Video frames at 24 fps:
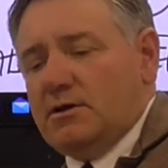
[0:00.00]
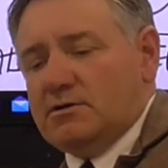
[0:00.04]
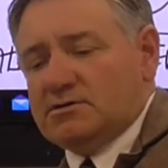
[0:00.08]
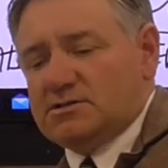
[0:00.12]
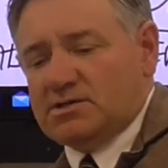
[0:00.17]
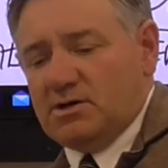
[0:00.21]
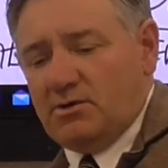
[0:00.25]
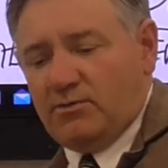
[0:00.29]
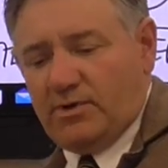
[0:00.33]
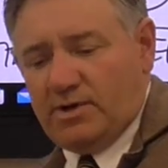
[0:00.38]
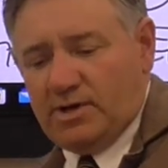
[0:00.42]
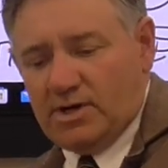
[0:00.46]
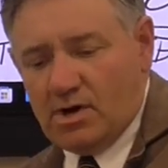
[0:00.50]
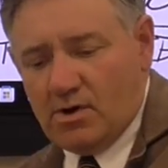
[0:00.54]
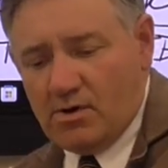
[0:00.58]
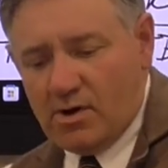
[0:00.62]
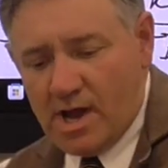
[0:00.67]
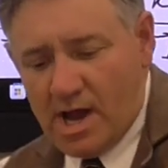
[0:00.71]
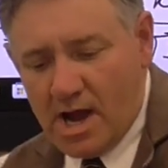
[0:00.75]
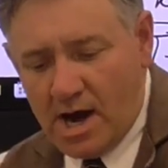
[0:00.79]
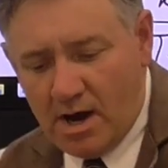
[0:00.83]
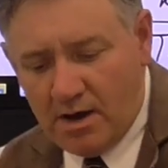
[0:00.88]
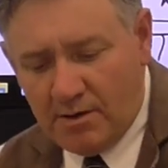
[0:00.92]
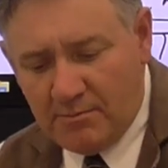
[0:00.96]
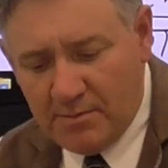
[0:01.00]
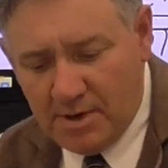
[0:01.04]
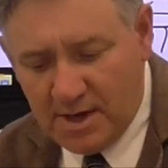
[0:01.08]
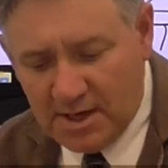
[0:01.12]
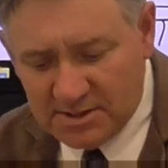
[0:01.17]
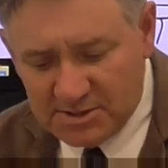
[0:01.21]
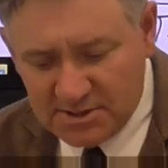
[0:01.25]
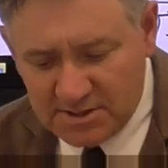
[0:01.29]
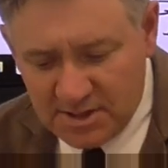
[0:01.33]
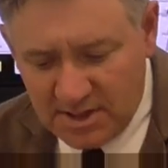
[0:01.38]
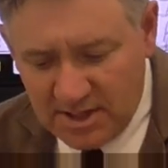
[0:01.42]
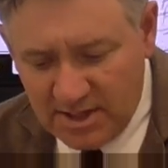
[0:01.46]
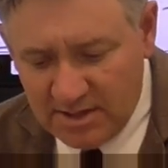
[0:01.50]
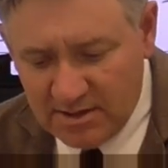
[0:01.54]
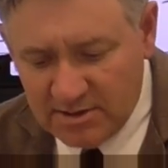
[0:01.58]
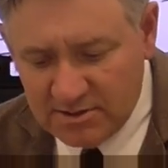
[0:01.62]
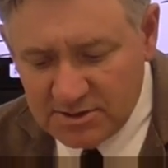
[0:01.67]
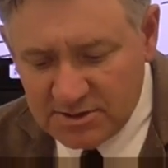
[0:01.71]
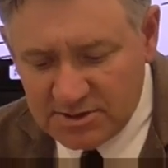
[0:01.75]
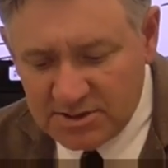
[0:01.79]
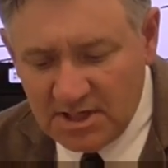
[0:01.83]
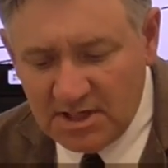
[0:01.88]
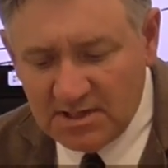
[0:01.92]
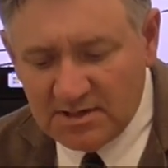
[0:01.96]
So we know how much
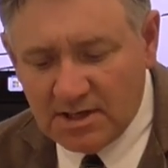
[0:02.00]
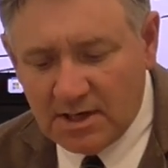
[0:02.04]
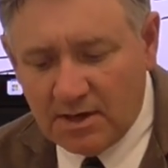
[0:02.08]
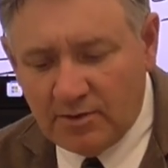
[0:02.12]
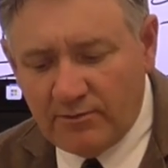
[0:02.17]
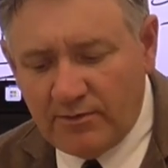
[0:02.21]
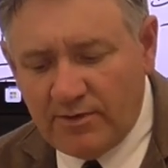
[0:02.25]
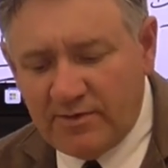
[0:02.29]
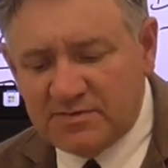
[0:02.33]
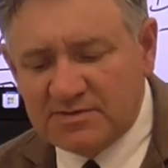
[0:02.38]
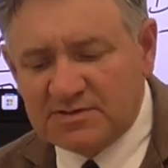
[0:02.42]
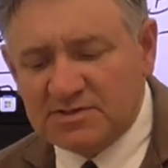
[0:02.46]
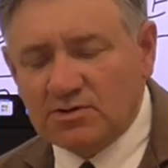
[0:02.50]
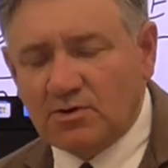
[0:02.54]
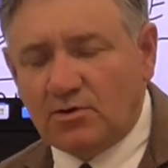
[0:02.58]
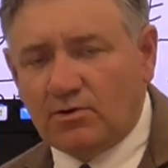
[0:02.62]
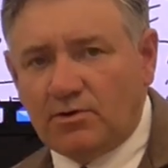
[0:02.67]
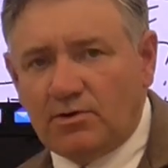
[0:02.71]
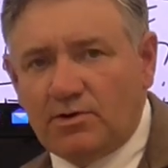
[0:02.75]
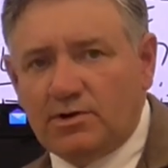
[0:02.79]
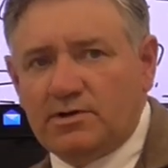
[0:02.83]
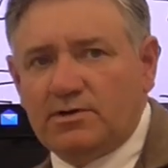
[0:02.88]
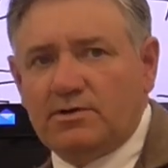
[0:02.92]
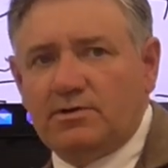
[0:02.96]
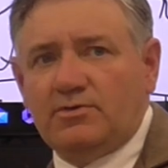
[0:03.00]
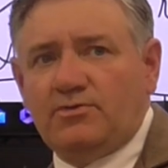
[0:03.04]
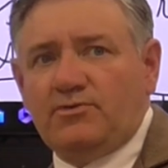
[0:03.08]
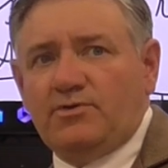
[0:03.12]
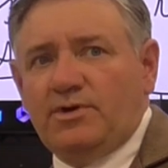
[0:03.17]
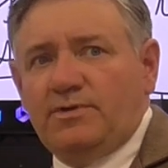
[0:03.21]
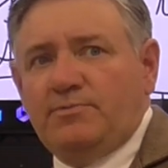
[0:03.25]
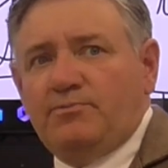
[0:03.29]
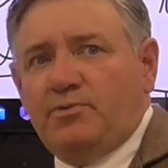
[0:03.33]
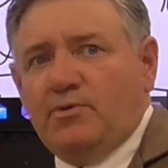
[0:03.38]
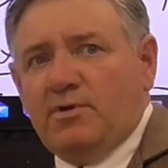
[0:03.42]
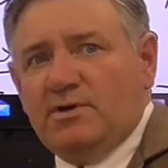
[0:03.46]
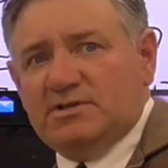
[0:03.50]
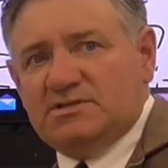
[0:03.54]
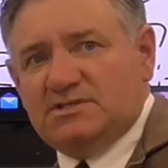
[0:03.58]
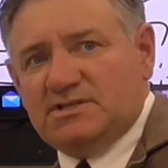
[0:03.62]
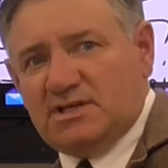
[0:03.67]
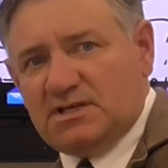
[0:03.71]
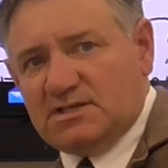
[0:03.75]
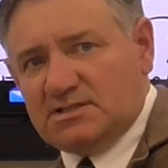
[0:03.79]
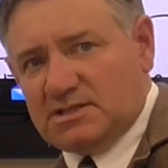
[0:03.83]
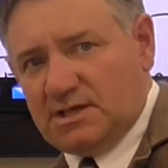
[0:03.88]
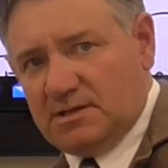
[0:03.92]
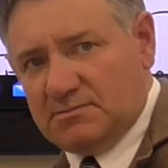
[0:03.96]
energy that we've stored,
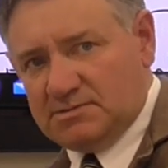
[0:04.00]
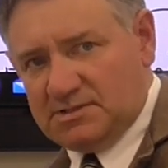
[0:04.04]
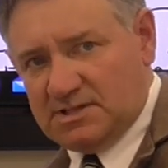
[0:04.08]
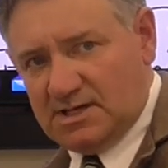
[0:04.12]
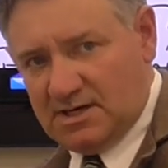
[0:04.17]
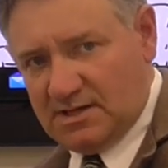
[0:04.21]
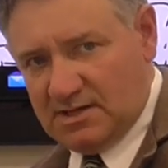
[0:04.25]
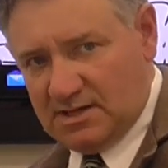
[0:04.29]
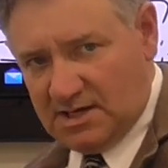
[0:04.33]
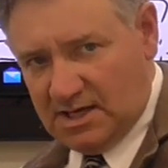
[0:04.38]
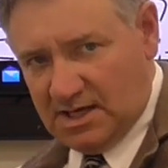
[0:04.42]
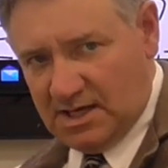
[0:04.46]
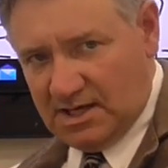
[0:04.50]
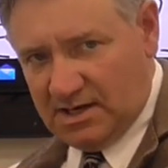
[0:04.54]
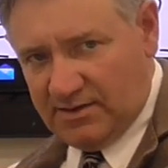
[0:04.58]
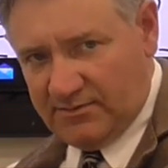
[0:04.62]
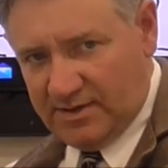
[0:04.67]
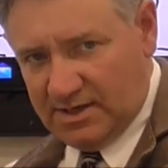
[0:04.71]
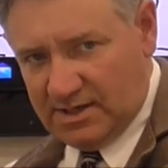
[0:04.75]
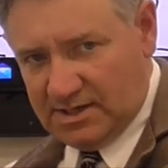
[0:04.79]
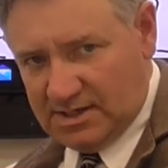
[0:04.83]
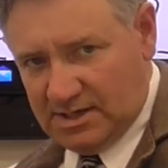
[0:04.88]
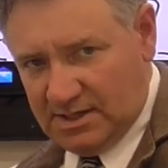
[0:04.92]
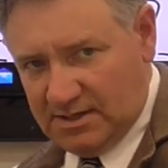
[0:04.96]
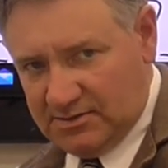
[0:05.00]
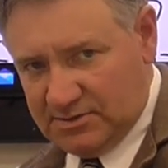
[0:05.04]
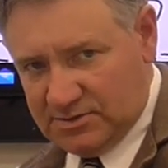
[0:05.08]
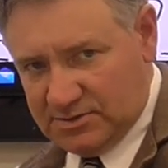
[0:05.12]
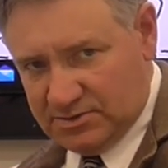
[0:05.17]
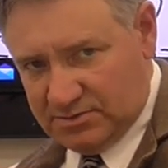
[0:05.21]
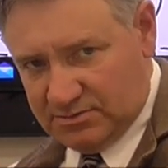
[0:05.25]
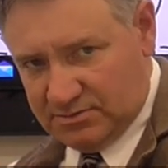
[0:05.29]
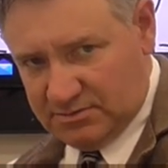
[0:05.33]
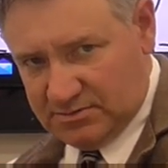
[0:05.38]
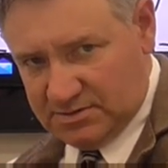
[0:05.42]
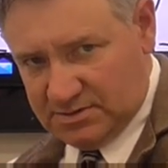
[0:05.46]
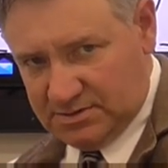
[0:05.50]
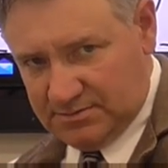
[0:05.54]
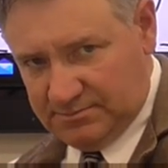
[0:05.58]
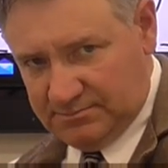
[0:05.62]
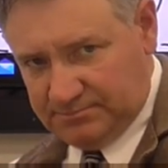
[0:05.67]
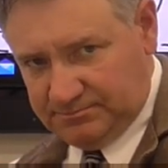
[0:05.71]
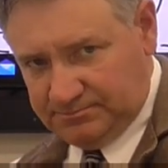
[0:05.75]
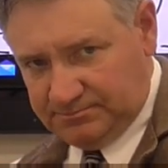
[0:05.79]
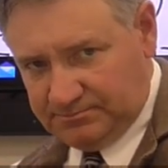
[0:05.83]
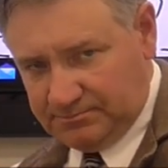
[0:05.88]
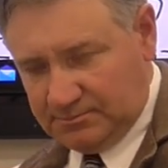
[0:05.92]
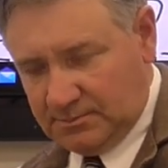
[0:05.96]
3.6 times 10 to the negative 18th joules.
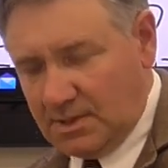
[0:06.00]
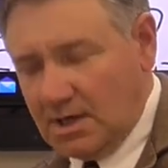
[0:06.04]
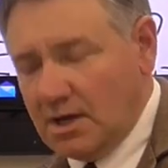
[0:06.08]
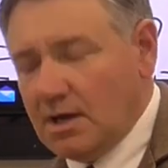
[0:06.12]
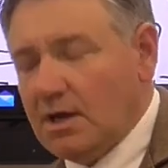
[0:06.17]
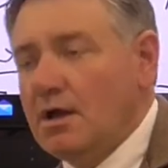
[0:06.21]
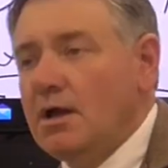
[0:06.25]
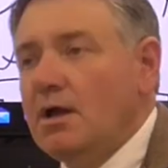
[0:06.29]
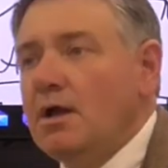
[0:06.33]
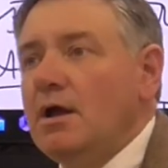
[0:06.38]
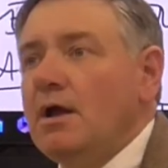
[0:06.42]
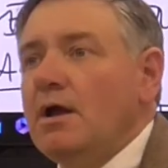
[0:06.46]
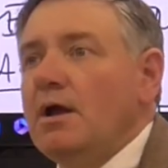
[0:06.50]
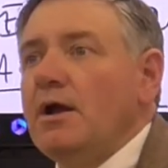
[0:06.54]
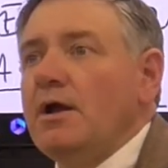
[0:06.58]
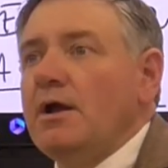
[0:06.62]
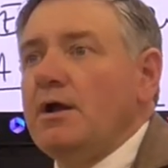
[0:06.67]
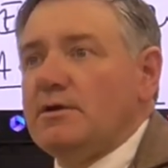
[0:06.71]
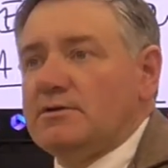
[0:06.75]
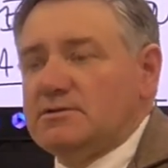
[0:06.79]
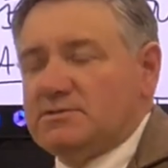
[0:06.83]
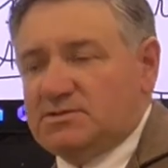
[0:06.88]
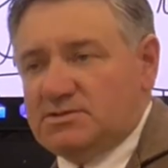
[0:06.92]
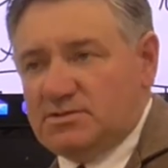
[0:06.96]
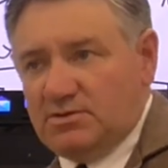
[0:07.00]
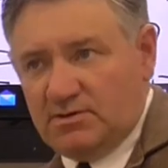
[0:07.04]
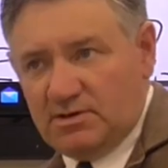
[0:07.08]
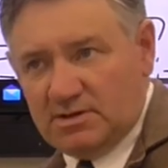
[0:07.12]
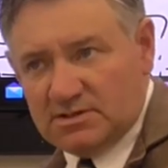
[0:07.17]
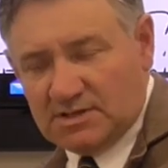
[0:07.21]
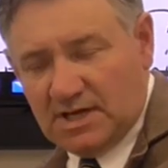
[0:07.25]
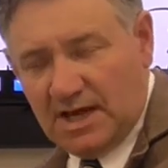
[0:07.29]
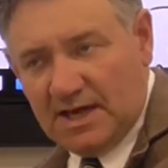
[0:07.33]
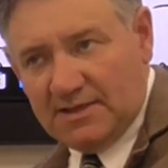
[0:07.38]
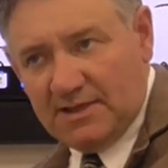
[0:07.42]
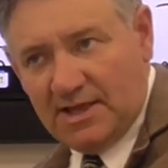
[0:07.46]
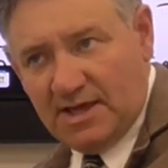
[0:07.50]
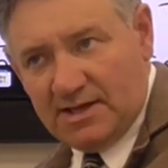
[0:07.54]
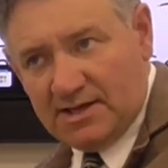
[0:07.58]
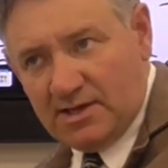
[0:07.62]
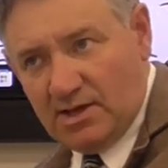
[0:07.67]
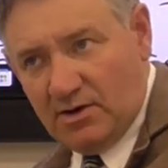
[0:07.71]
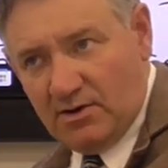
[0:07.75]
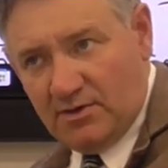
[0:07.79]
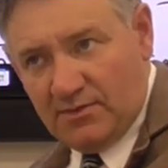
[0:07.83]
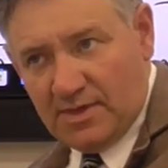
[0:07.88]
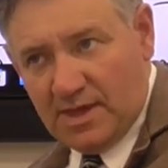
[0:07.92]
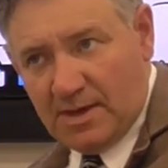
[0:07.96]
Soon as I let
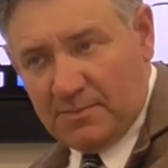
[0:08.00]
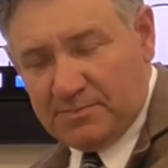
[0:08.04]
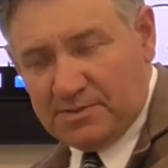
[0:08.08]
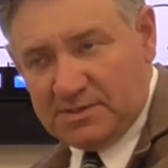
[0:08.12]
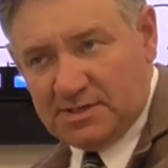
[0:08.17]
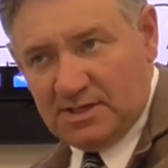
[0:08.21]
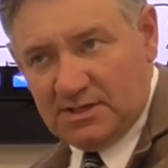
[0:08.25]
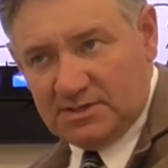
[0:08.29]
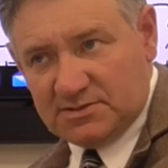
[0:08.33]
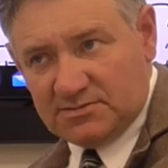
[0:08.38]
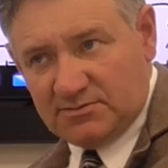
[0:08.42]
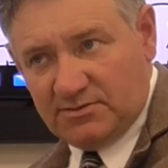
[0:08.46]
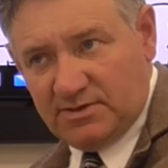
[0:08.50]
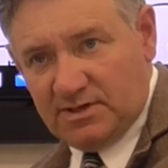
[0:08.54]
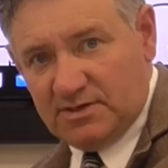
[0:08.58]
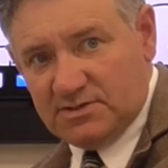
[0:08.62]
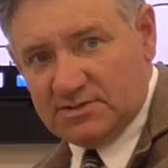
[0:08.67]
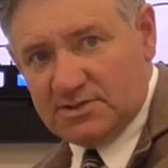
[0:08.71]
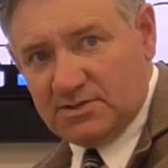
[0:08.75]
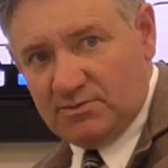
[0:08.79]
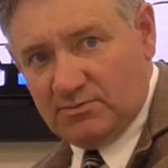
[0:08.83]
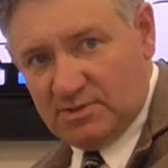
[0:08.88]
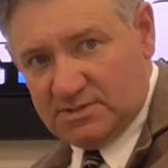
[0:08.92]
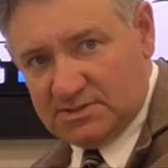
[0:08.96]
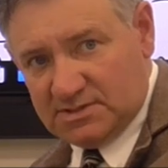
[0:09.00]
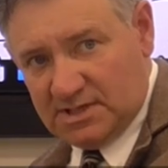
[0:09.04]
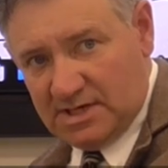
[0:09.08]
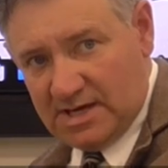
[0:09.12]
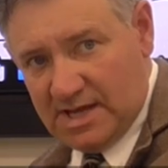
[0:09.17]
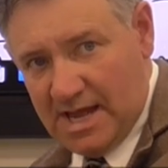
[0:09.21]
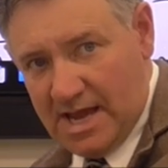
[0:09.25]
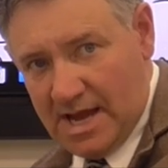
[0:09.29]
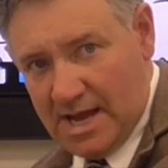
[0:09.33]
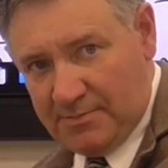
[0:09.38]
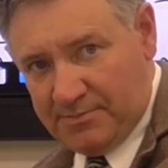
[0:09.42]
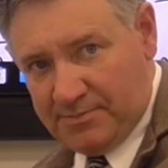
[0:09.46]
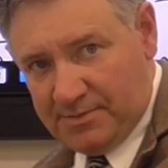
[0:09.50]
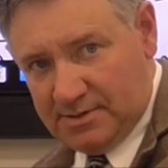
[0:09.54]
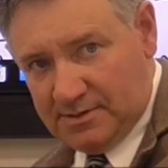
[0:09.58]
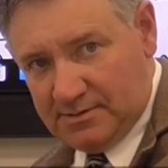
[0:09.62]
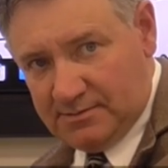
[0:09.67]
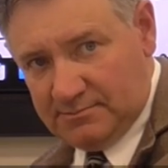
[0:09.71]
go of that potential energy, what's going to happen?